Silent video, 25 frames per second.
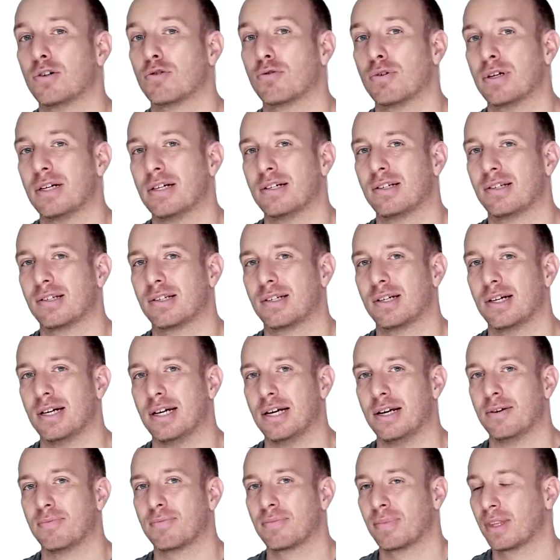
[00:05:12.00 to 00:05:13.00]
degrees
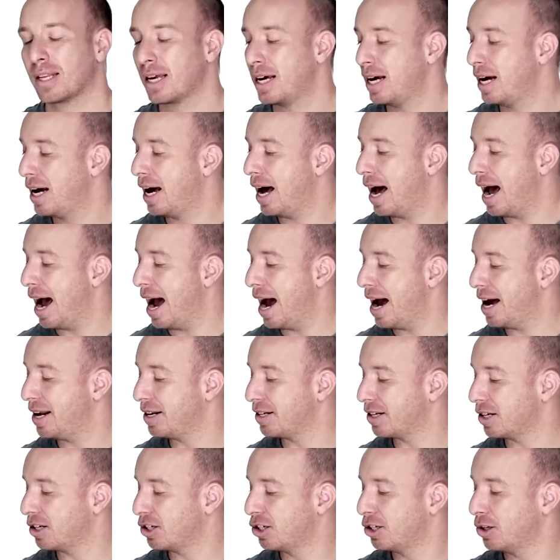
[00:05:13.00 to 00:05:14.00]
C.
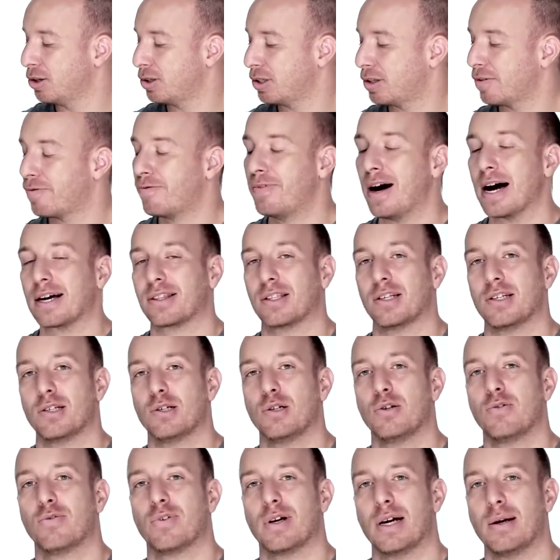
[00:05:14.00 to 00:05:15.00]
And due to the fact
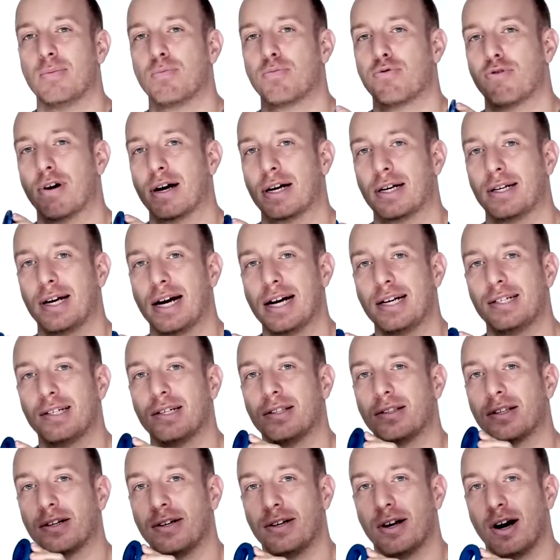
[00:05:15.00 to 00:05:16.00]
that you've
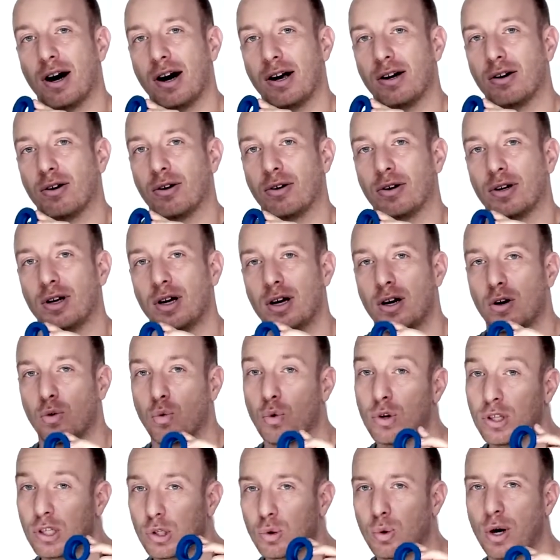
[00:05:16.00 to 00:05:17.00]
impregnated the nylon
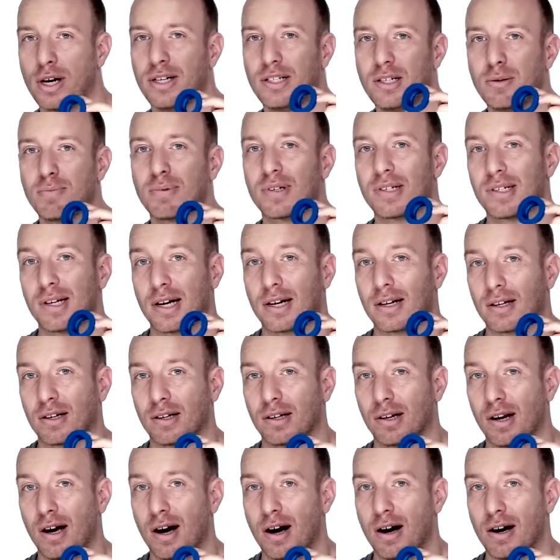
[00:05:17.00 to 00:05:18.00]
with 20%
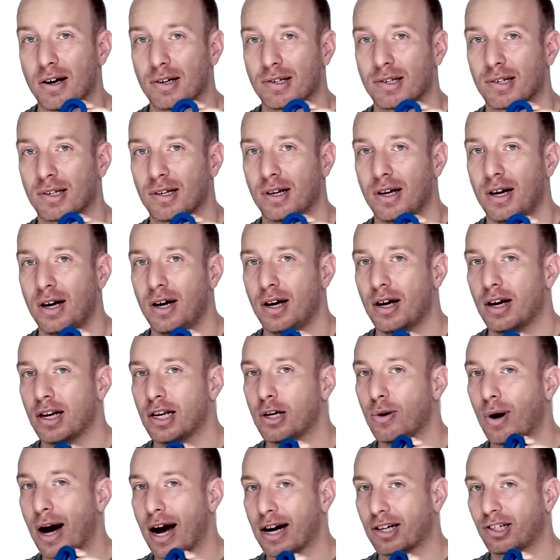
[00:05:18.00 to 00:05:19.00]
glass,
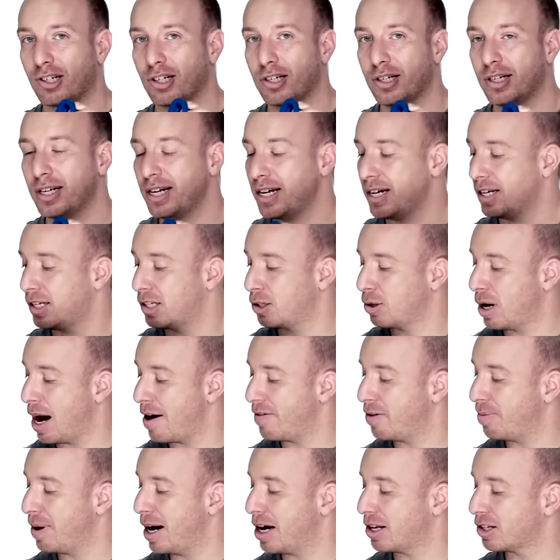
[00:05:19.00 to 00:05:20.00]
you actually need to
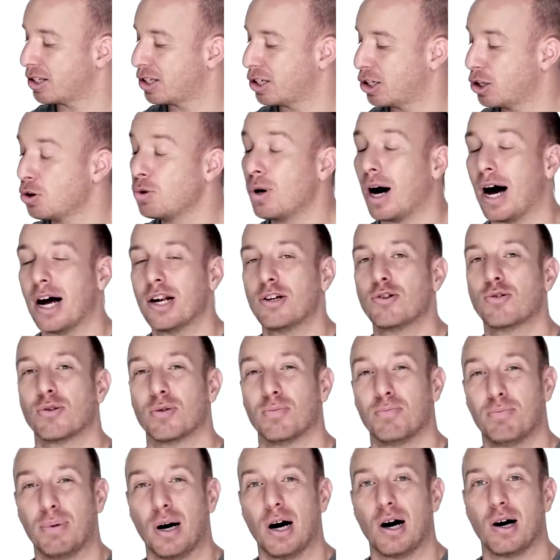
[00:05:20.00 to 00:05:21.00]
have about
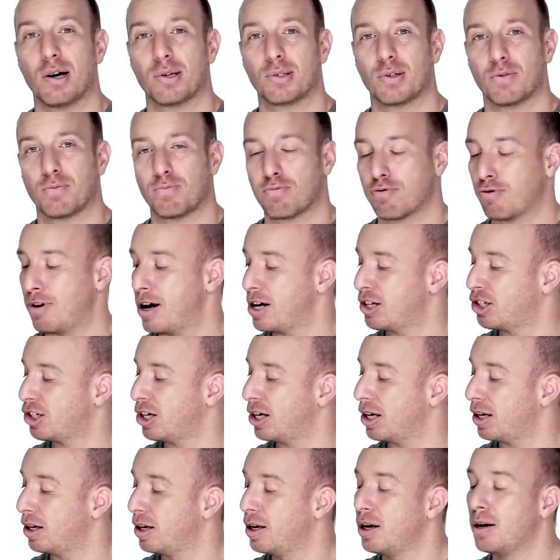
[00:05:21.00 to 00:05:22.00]
200 bars of
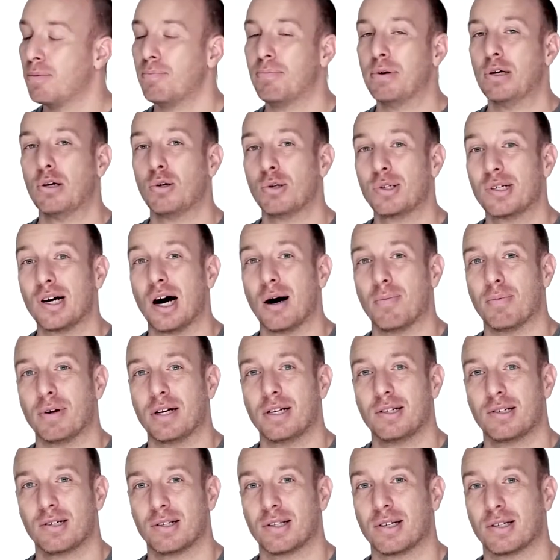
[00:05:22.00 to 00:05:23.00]
pressure built up
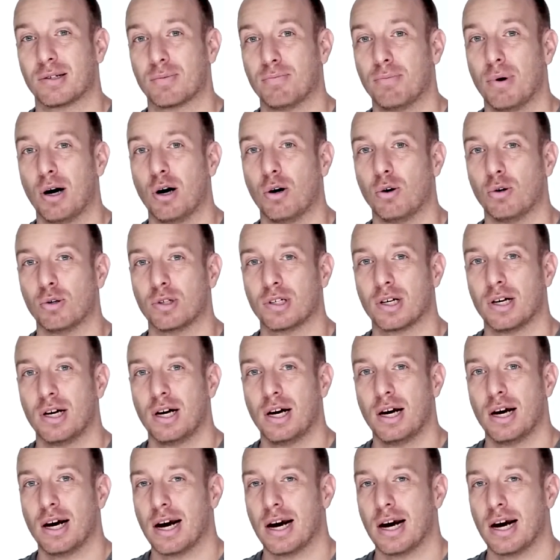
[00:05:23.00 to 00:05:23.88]
into this mold